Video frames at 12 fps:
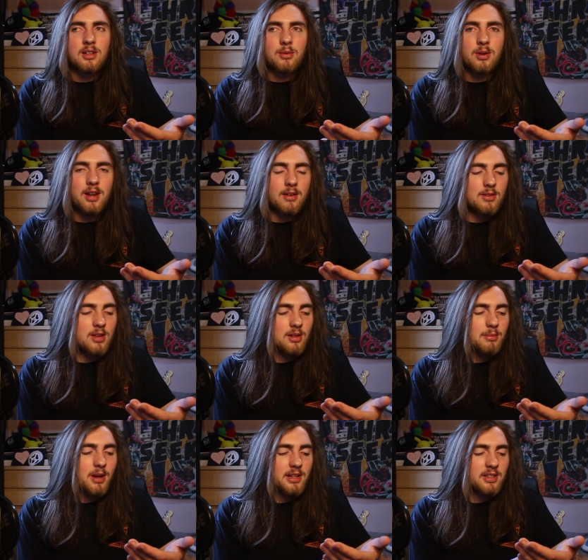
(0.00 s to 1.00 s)
whatever, you
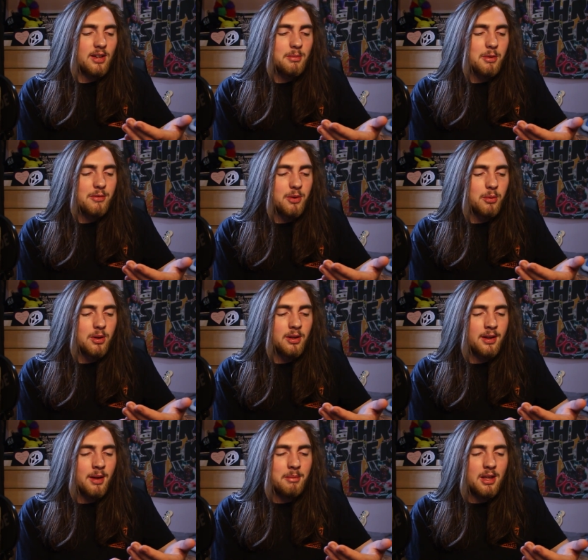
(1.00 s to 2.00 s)
can buy time if you
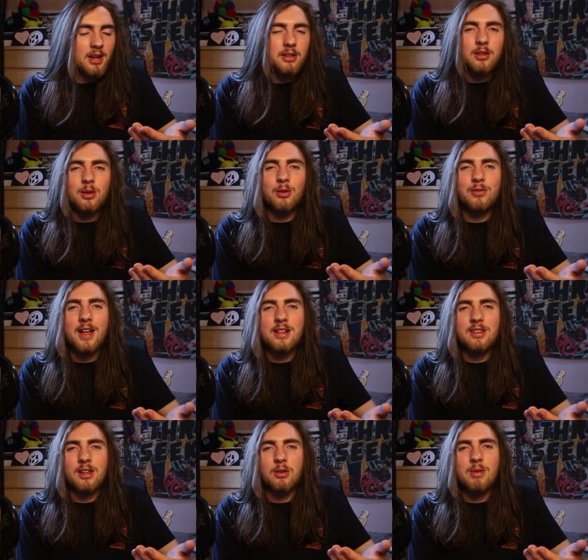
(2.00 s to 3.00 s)
want. I mean, I don't know if
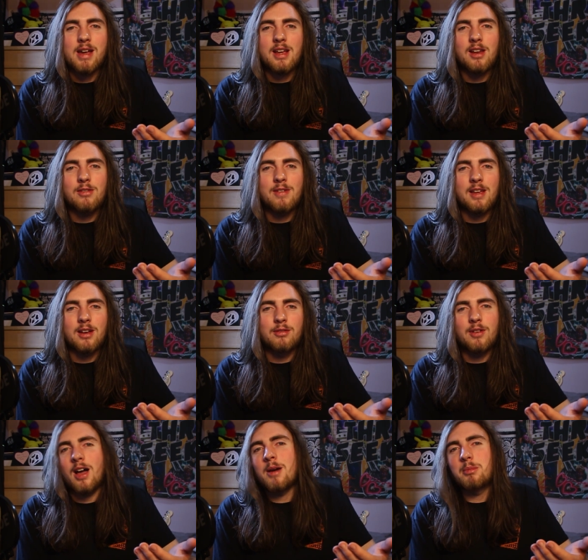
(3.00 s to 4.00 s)
that's like a regular thing
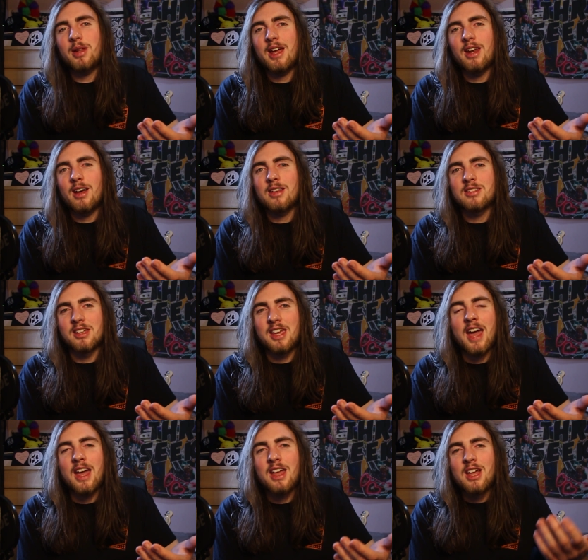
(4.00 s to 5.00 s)
of, I'm playing hard to
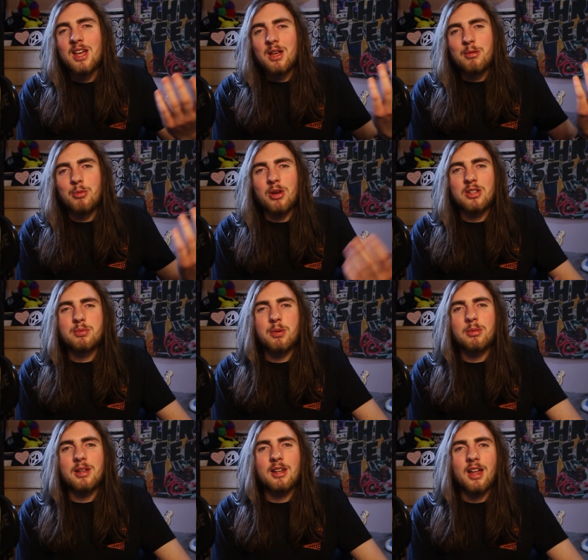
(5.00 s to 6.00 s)
get, but it's
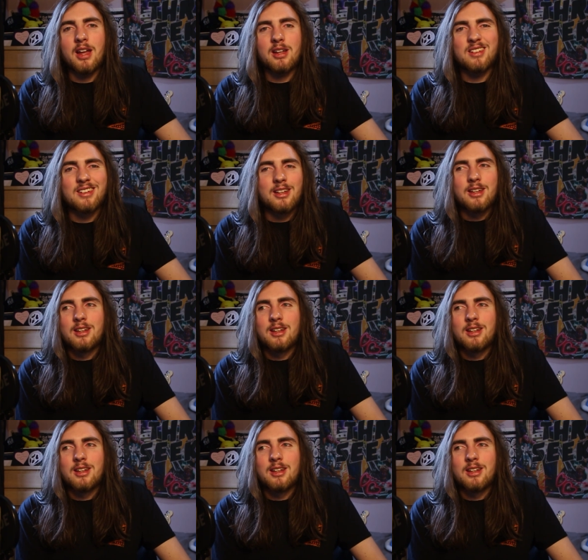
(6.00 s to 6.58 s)
probably like,